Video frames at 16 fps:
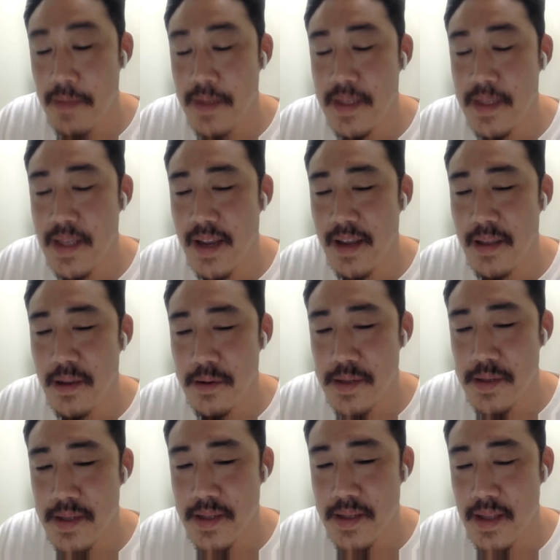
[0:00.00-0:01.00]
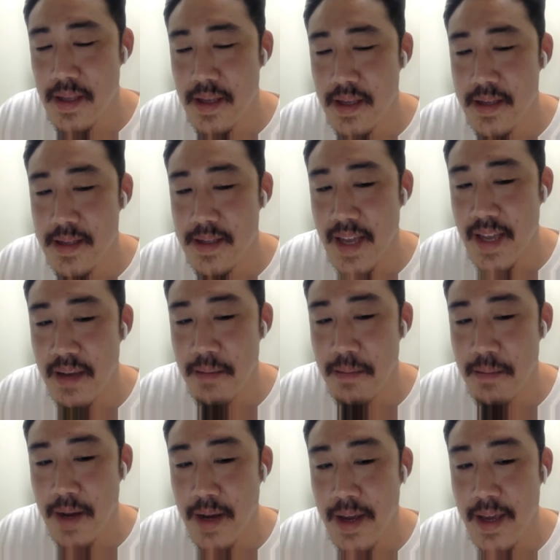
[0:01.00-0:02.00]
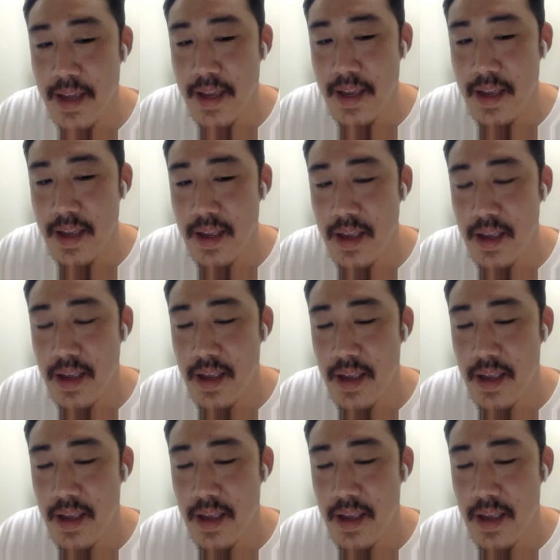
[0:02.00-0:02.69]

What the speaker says: maybe saying those things that might